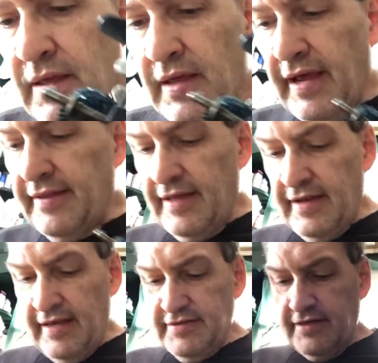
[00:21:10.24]
and then
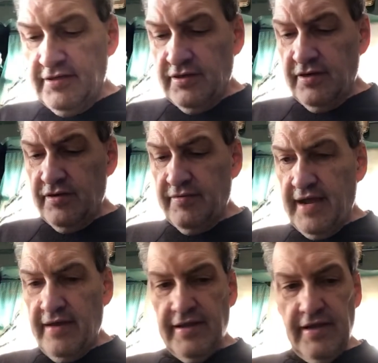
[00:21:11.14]
as I turn it
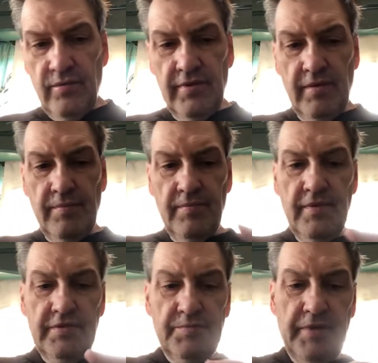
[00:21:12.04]
around, it will
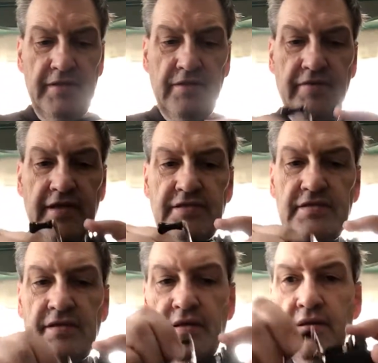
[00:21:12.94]
spread the
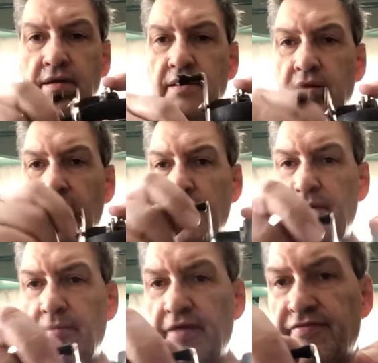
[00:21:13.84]
grease. I'll
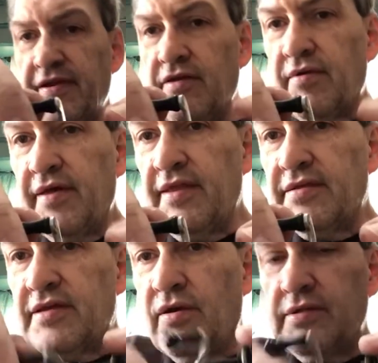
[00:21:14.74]
put my finger on this,
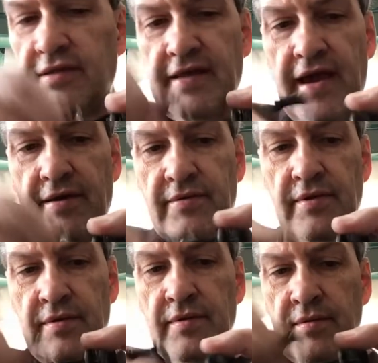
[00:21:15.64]
hold it down,
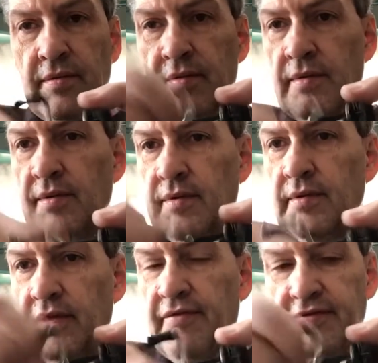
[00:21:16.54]

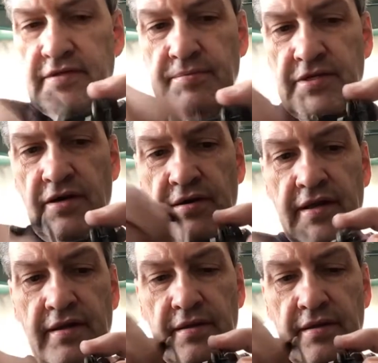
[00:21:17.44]
give it some turning,